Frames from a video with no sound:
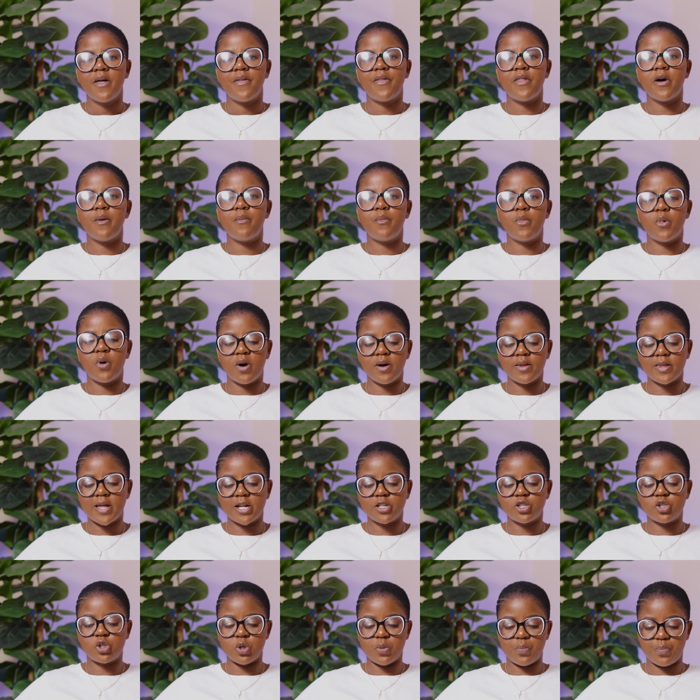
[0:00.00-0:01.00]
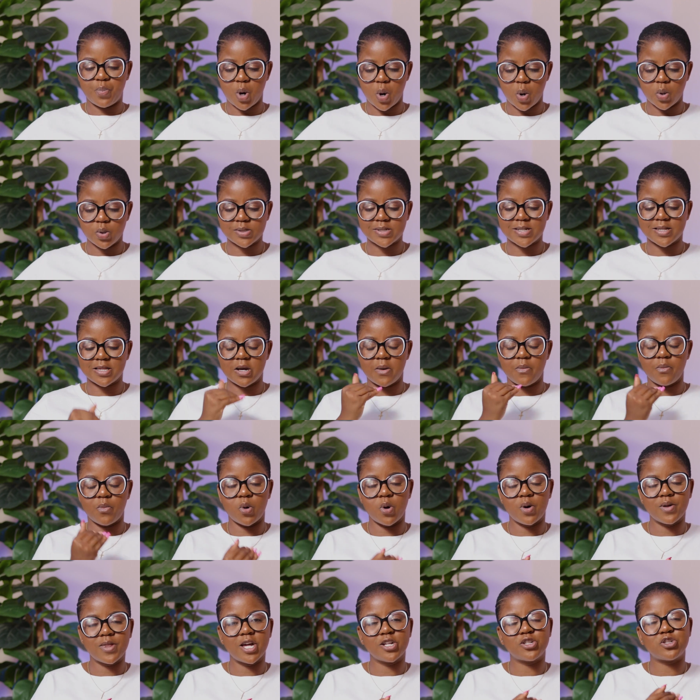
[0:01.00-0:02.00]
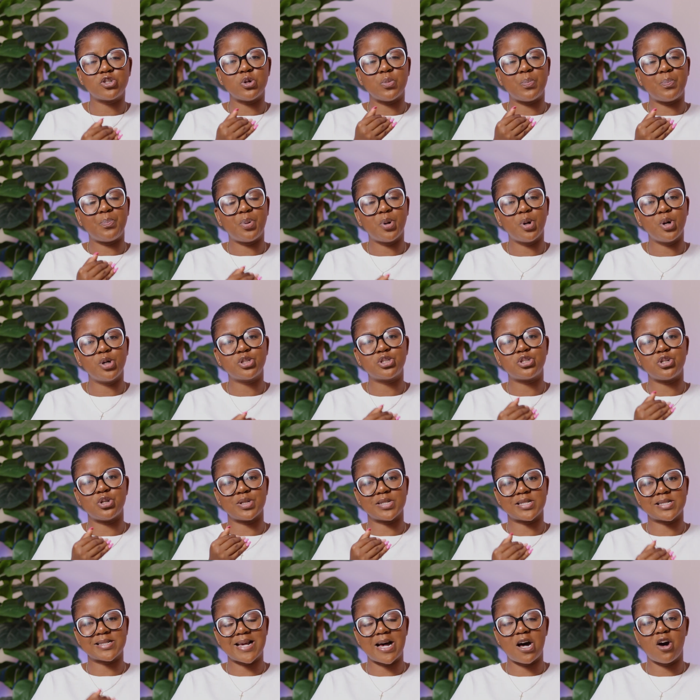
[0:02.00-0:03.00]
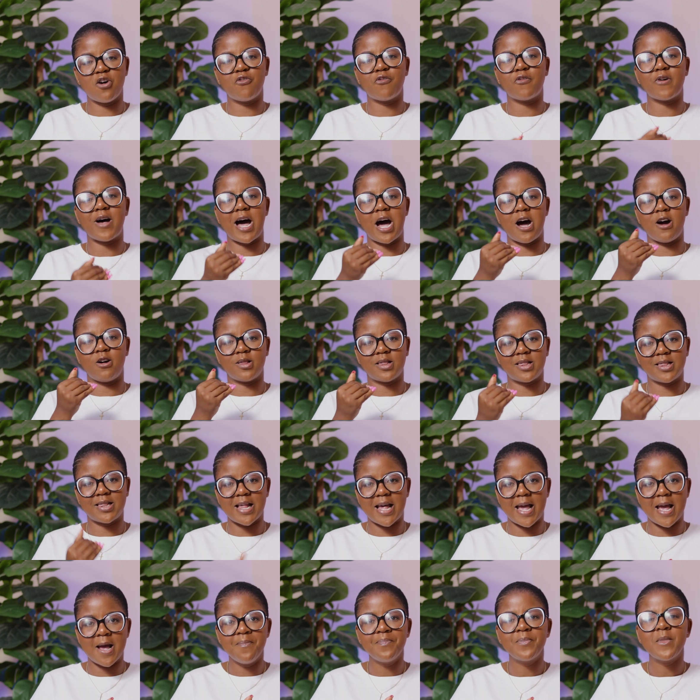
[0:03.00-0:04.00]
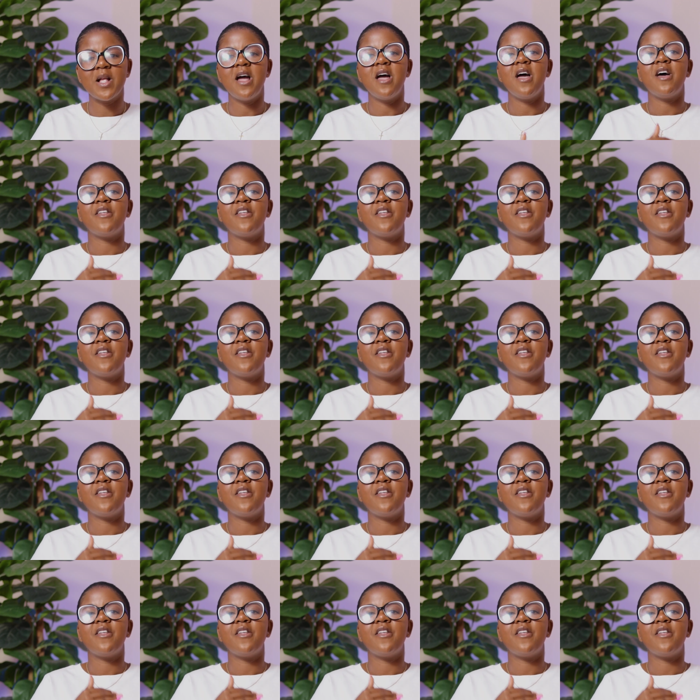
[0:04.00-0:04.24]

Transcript: The more that you post, the more that you put yourself out there,